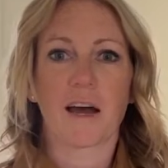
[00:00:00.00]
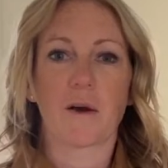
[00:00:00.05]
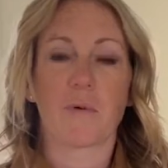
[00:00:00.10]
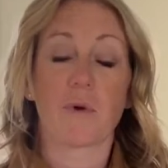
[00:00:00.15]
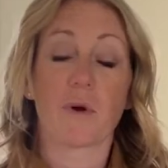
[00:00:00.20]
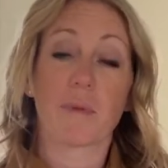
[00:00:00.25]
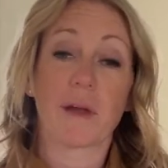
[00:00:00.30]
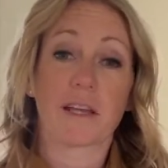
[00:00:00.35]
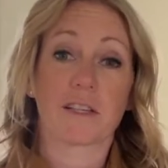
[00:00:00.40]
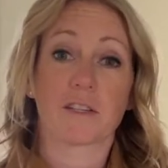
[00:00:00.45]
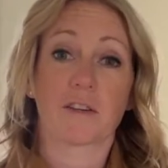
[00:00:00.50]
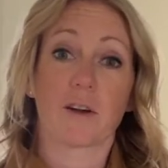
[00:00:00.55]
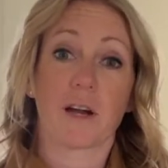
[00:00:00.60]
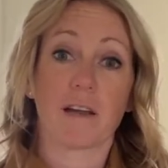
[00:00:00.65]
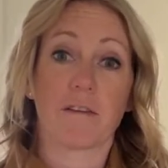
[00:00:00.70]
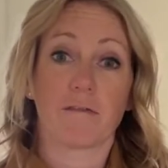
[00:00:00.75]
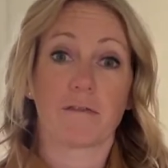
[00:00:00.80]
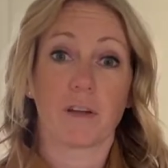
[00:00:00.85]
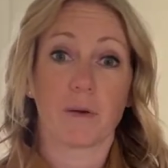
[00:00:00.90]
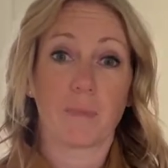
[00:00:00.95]
what makes a
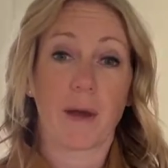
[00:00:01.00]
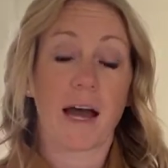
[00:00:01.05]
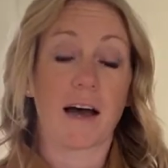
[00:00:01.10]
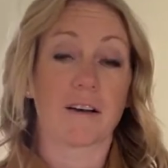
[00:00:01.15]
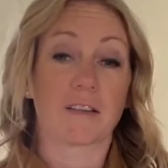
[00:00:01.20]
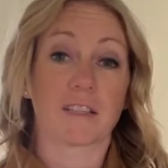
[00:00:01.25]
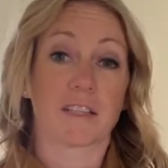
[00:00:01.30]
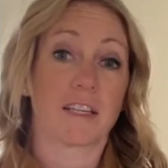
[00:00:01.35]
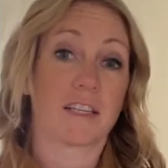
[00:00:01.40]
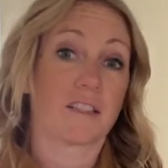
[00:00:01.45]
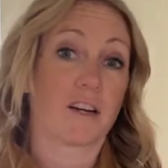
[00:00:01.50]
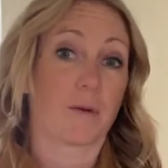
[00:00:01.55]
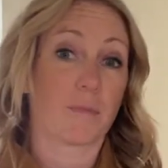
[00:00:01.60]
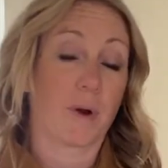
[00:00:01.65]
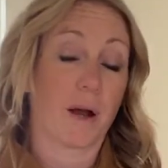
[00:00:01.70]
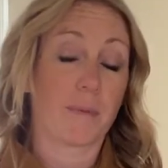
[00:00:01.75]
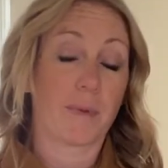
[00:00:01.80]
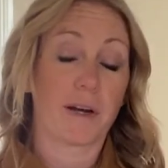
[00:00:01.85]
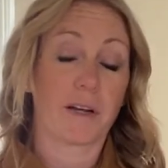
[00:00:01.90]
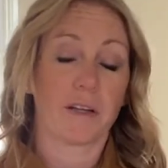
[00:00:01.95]
great flip house, and he talked
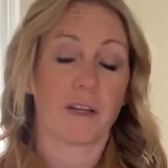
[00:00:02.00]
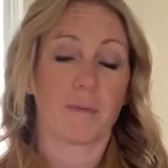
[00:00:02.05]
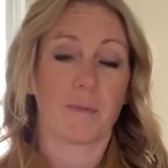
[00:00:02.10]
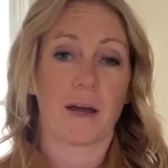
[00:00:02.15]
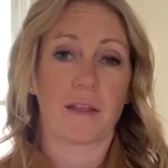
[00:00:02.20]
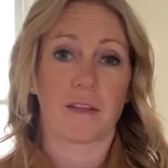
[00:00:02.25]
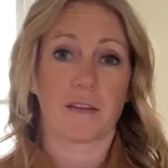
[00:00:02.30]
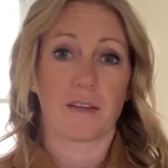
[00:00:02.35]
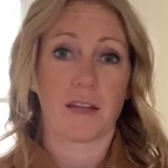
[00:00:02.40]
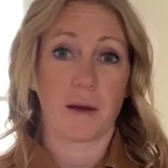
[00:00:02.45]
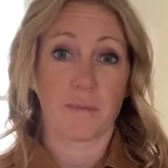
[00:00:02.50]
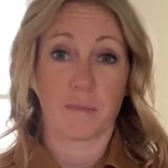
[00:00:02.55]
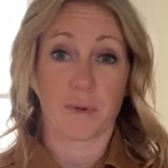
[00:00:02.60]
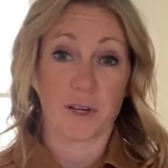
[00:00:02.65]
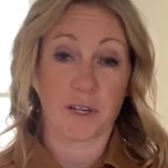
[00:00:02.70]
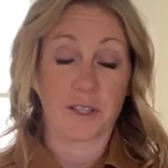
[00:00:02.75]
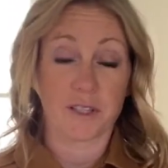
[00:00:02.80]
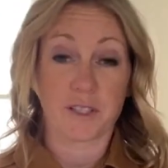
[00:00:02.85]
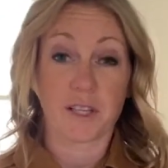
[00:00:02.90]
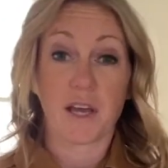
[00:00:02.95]
primarily about the
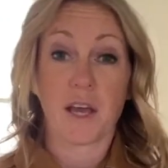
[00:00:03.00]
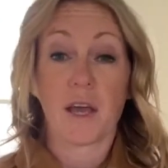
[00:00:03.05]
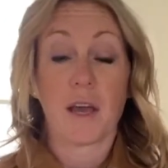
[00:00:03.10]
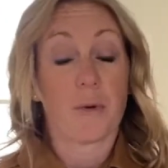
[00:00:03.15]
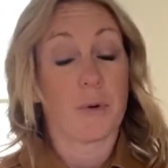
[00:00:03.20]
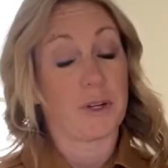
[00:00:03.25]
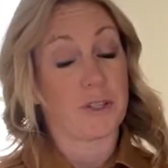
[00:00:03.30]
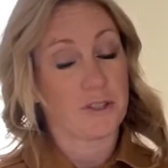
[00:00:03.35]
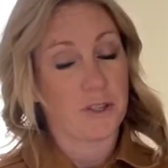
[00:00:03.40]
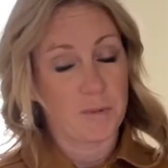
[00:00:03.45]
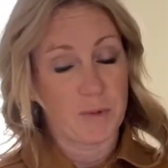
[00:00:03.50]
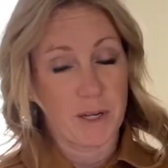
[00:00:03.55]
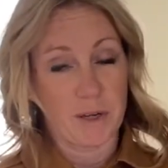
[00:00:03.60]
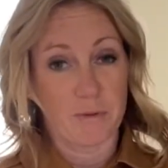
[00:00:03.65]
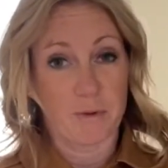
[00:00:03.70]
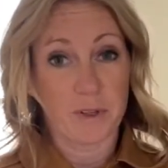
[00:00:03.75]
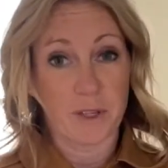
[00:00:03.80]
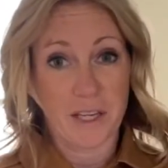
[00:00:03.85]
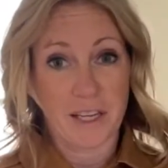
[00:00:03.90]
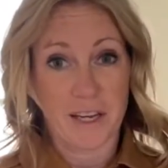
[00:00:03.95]
numbers, which nobody
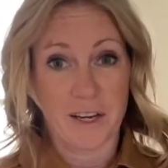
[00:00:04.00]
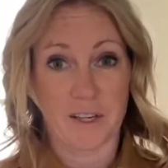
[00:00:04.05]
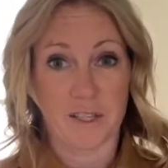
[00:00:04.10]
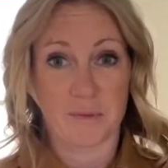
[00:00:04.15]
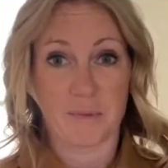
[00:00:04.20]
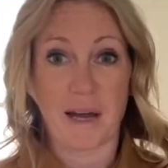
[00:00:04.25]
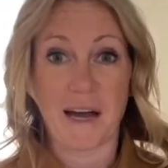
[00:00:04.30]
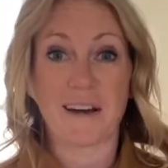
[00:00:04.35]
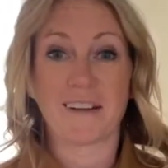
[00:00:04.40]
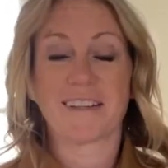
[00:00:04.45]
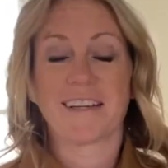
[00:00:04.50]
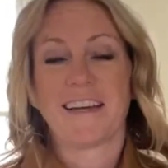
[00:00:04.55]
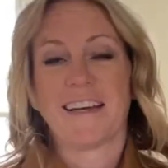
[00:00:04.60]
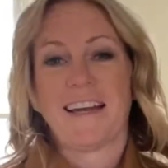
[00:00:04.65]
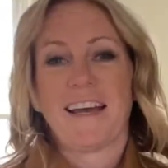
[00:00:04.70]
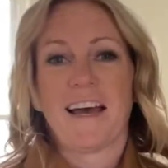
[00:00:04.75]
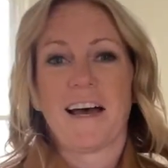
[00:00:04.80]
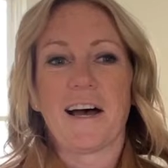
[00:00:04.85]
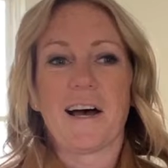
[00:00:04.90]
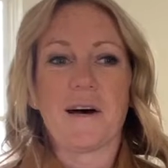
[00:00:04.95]
really cares about.
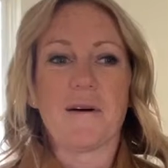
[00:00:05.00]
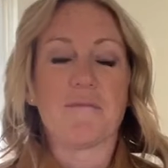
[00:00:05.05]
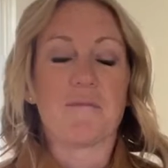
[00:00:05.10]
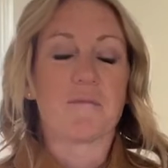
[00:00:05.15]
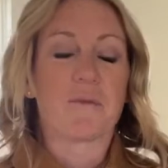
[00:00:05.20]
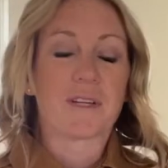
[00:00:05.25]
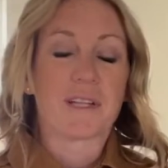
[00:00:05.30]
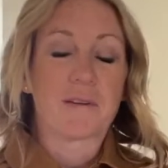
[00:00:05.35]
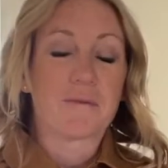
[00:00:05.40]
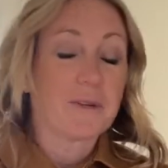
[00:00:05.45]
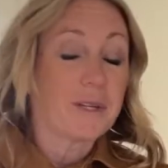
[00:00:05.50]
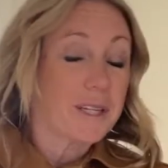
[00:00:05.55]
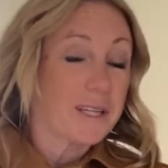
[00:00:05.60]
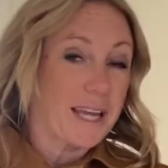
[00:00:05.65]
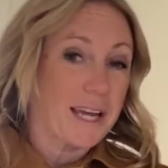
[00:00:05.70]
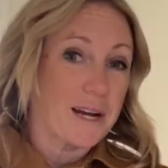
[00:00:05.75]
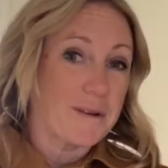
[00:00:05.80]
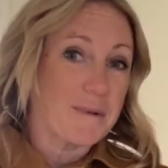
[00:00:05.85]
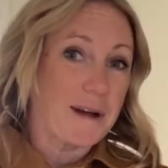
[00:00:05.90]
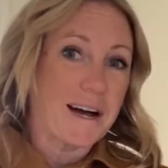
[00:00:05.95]
What they really
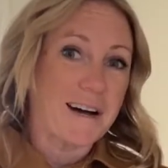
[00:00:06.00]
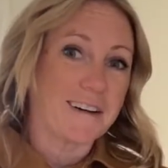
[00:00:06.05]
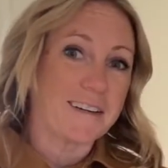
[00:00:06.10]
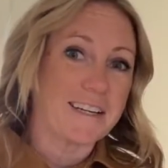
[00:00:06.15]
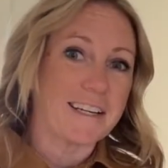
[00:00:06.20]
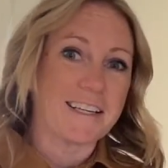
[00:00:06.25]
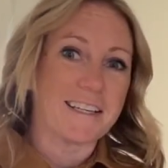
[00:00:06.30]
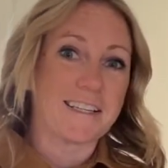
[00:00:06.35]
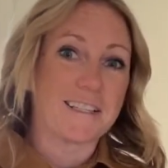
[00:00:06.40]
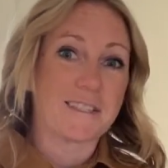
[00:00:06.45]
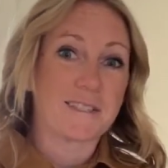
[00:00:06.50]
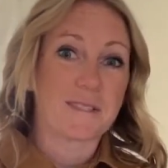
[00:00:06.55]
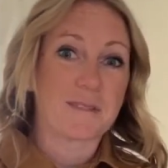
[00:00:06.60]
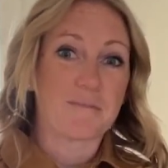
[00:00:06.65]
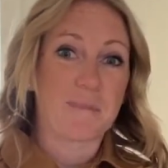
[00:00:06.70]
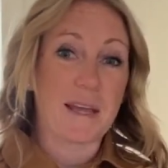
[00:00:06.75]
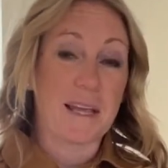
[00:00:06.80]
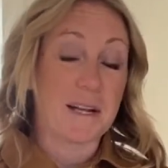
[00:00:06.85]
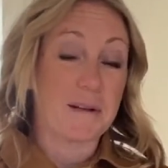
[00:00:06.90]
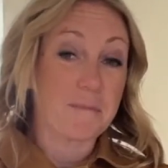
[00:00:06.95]
care about is
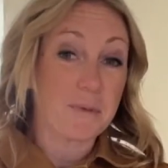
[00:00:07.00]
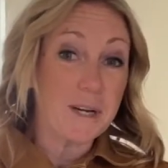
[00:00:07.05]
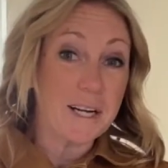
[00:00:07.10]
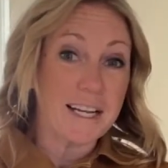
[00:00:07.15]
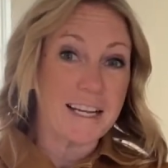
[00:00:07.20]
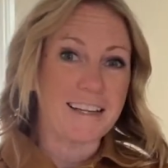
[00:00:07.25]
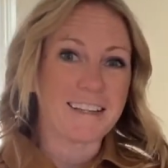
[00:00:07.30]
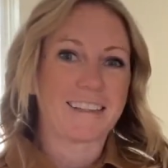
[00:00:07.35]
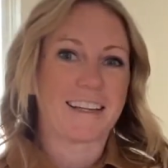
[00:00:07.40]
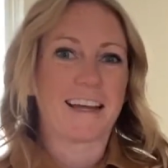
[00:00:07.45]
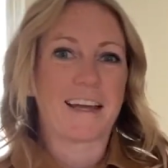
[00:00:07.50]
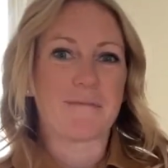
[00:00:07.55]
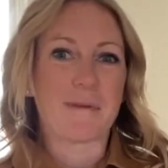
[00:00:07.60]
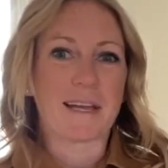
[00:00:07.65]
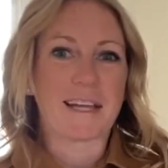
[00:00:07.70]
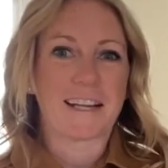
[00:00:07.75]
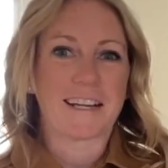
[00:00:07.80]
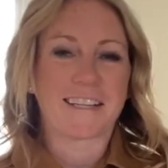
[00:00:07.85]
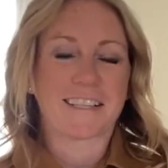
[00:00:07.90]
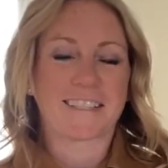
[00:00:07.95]
making it pretty and
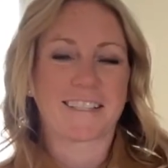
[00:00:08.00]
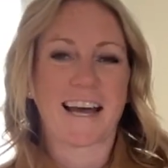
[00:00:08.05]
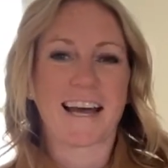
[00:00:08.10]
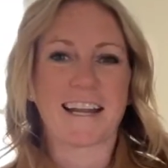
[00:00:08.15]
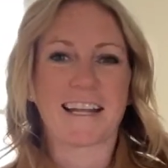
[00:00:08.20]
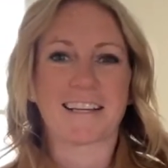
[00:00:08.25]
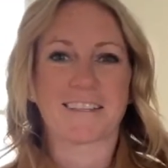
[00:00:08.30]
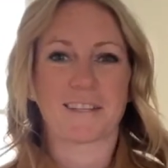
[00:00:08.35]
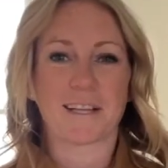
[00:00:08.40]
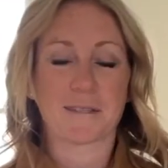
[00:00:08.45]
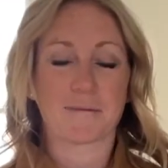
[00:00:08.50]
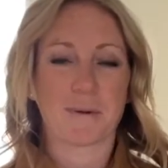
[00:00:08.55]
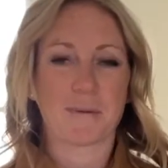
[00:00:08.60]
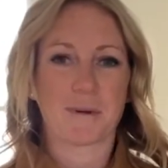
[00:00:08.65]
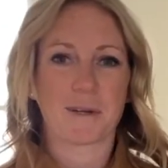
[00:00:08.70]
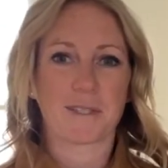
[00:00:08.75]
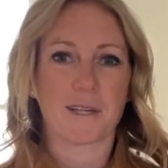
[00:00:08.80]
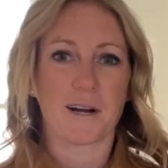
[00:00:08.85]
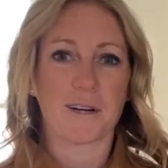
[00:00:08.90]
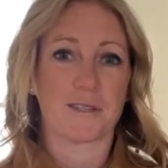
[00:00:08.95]
making it exciting. So that's what I'm
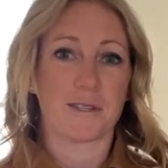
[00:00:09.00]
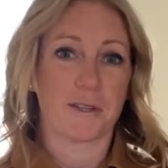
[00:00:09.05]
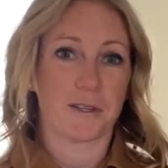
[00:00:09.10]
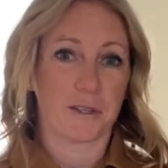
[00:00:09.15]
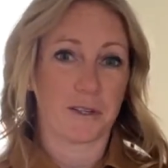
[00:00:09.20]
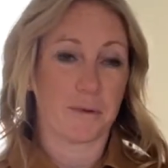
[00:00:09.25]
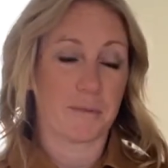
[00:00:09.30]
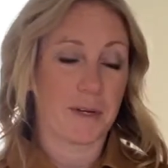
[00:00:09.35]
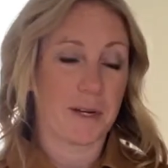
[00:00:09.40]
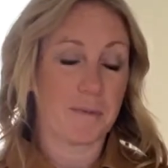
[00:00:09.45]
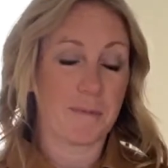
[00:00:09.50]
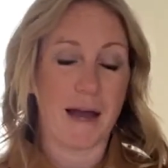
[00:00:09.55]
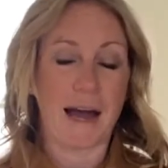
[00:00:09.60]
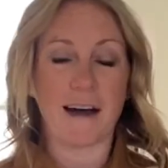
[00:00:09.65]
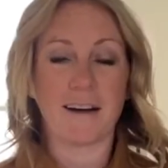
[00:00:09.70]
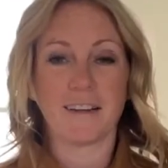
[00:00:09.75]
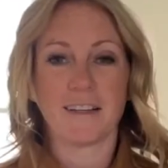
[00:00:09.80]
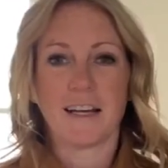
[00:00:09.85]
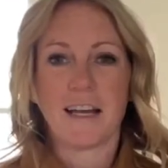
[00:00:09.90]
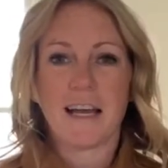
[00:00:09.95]
going to talk to you a little bit
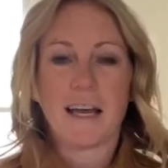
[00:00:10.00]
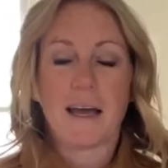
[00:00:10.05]
about.